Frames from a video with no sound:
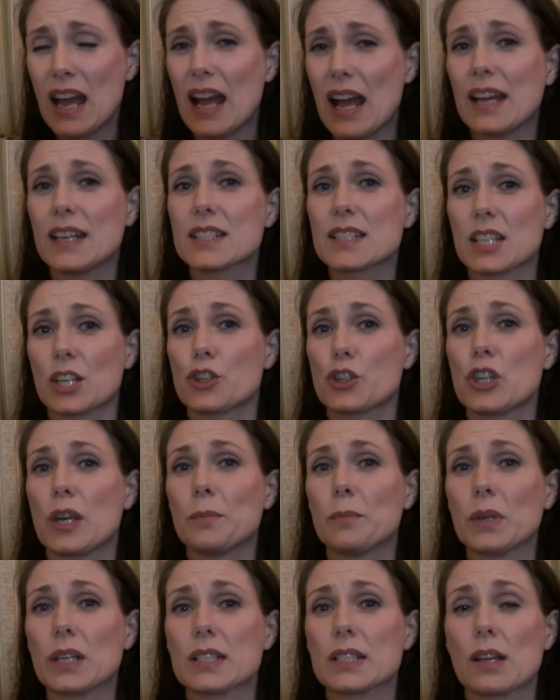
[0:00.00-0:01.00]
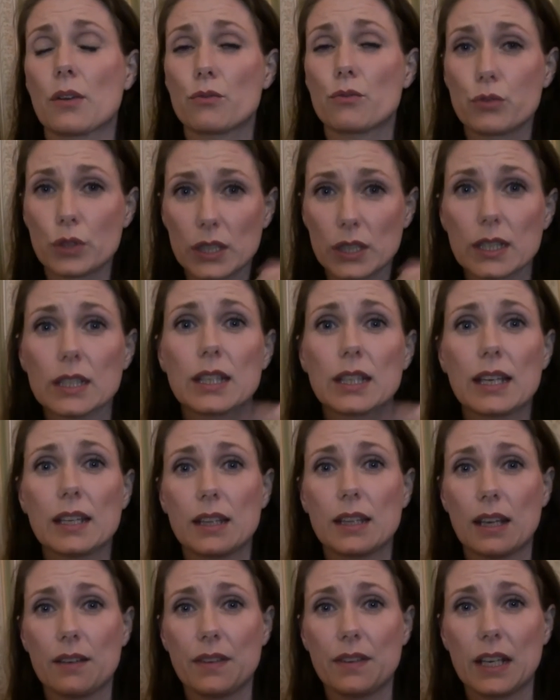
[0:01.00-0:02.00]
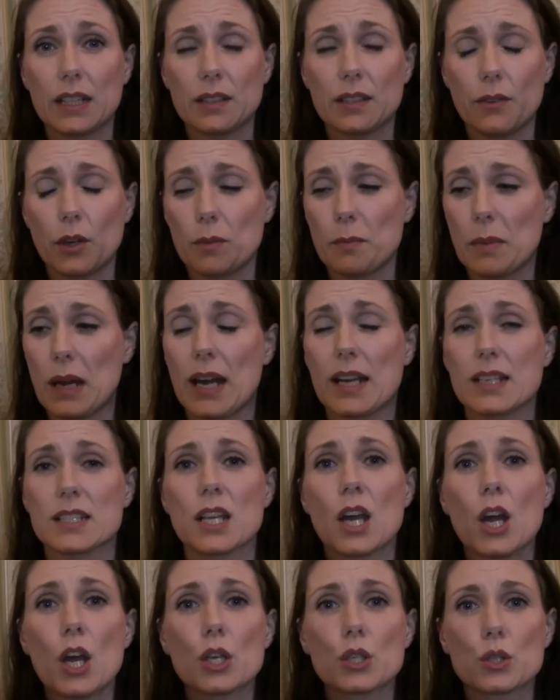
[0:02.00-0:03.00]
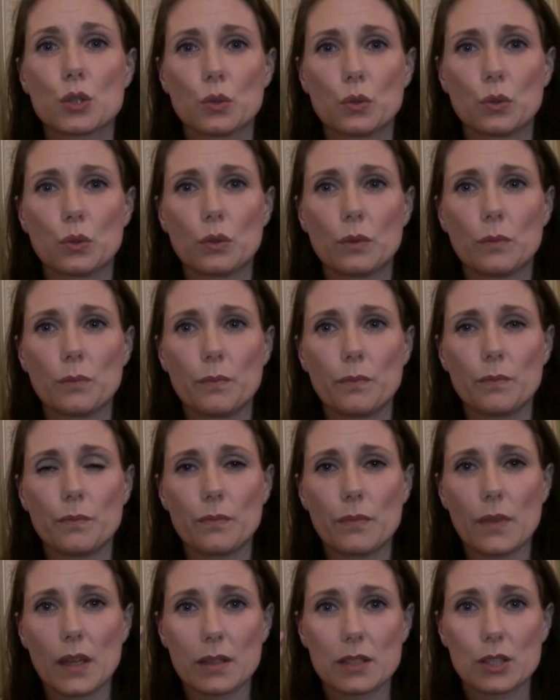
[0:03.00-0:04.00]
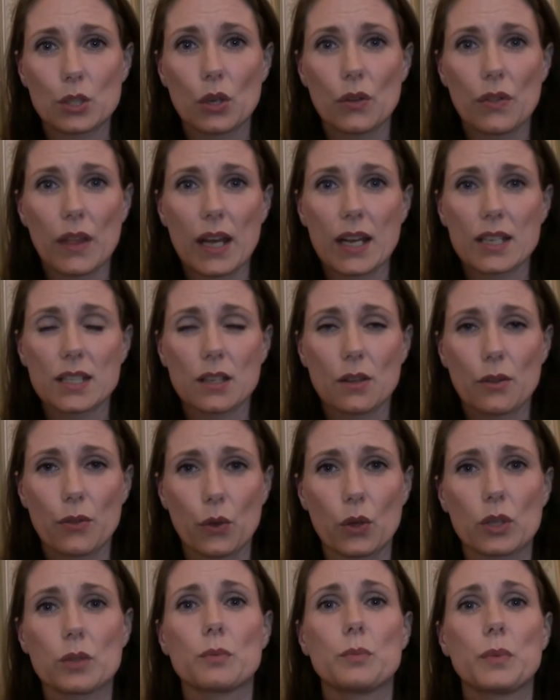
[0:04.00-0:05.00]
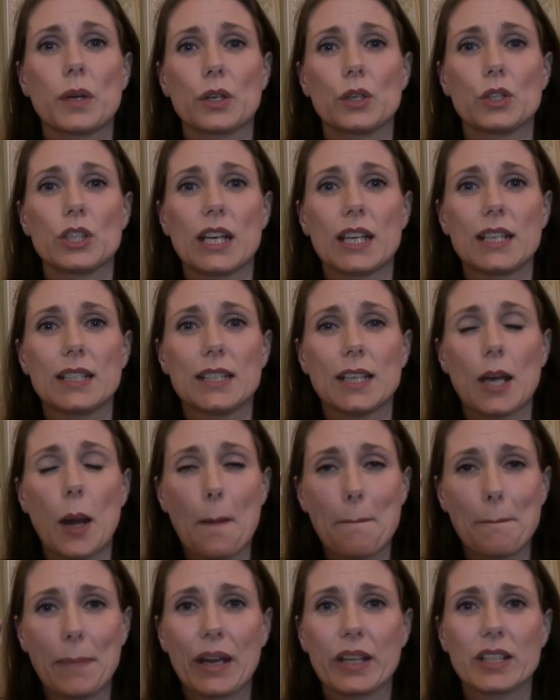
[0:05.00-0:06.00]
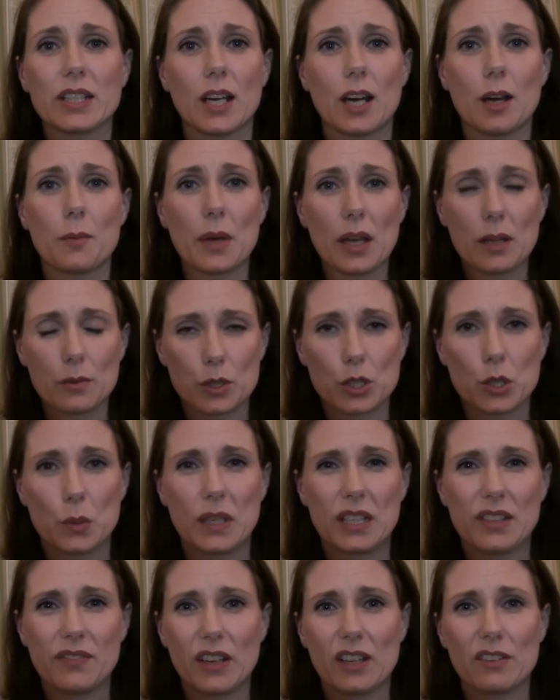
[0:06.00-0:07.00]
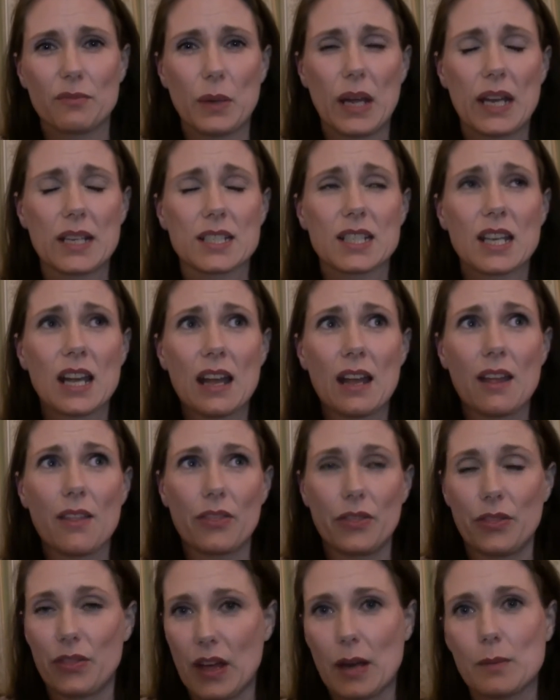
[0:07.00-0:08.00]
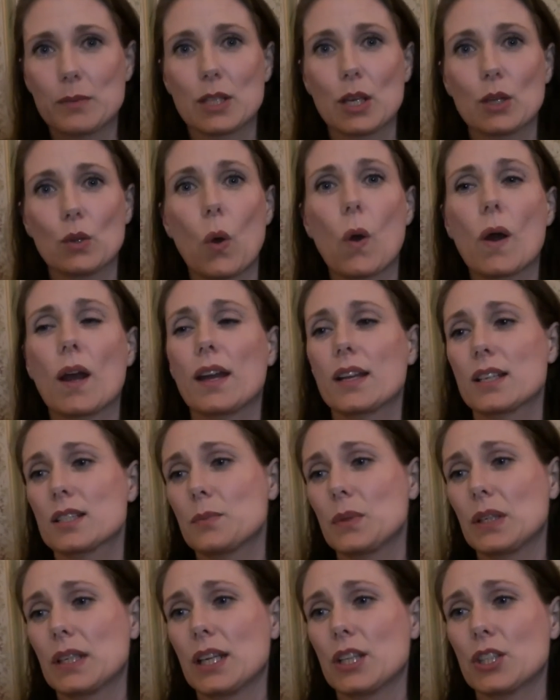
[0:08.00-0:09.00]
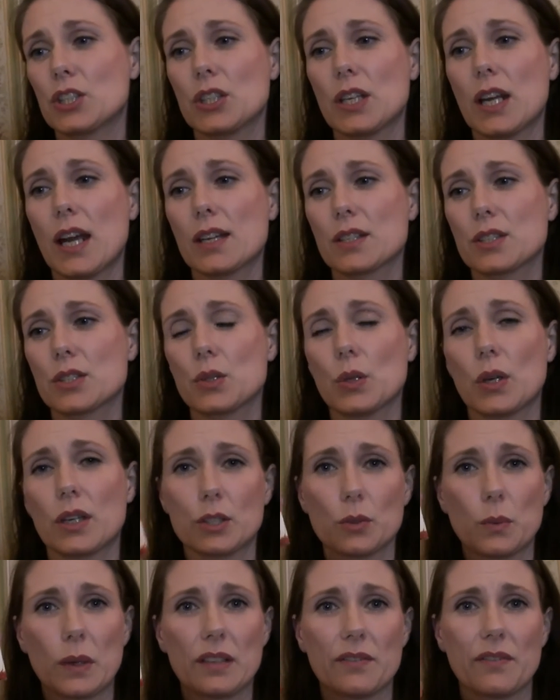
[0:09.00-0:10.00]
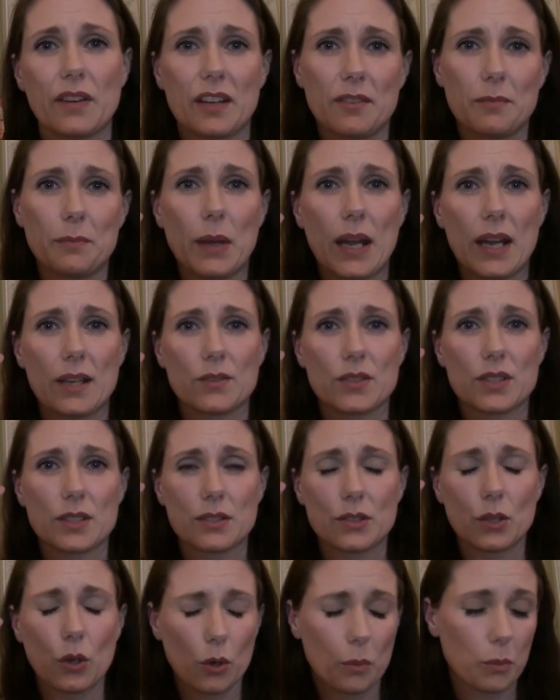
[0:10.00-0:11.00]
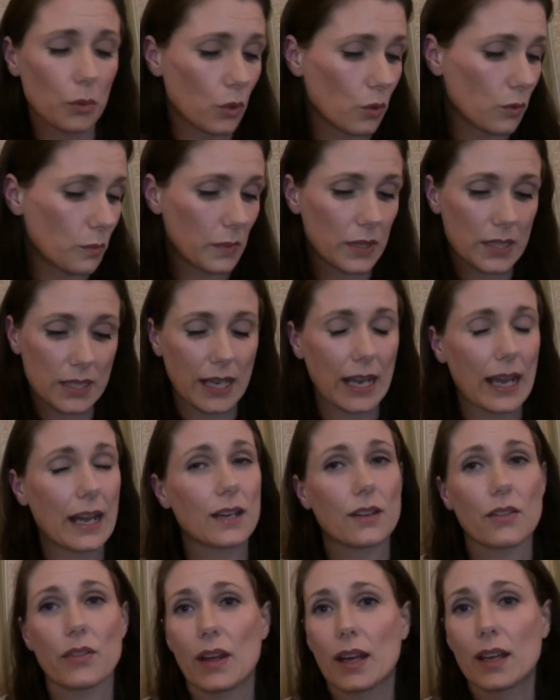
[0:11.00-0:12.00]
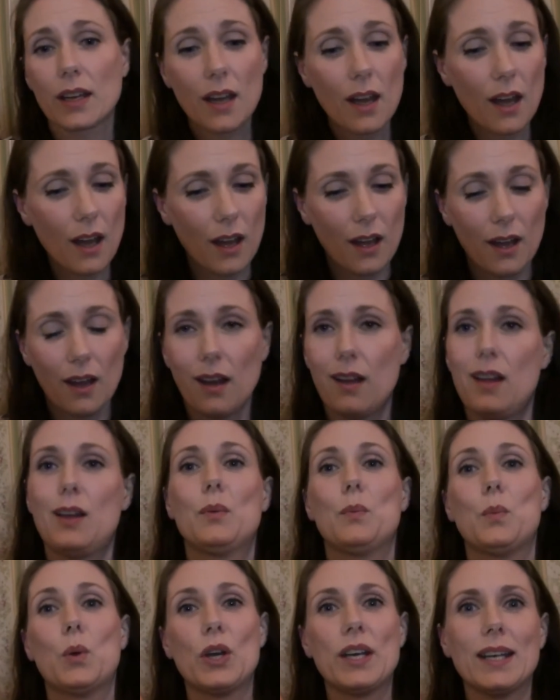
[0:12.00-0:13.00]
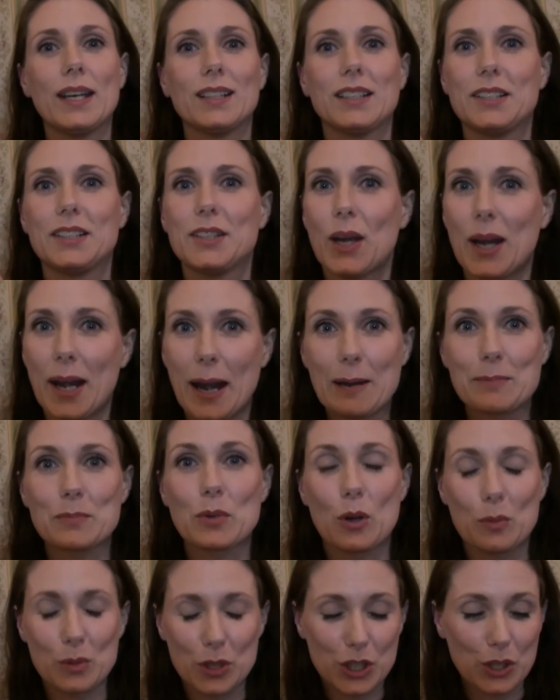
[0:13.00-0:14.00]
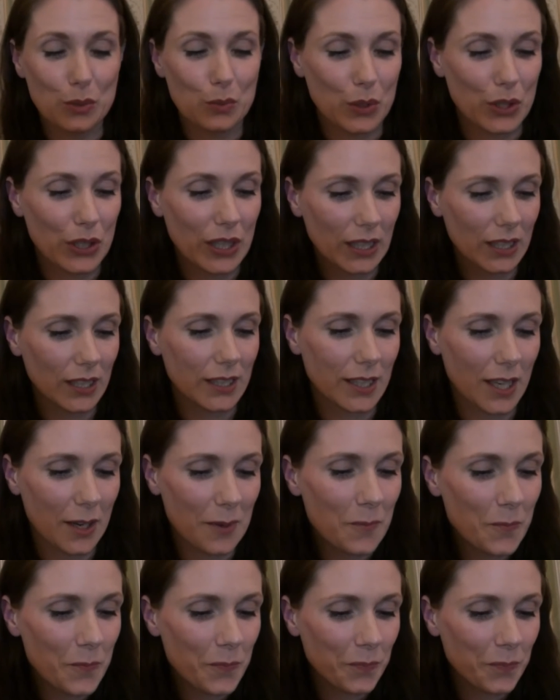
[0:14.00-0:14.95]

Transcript: And it's a shame because I really like the effect of it on my eyes. So saw this, thought it would be a good idea, picked it up, it was 25 pence. That was a long explanation as to a 25 pence top coat mascara thing. We're nearly done, I promise you, we're nearly done.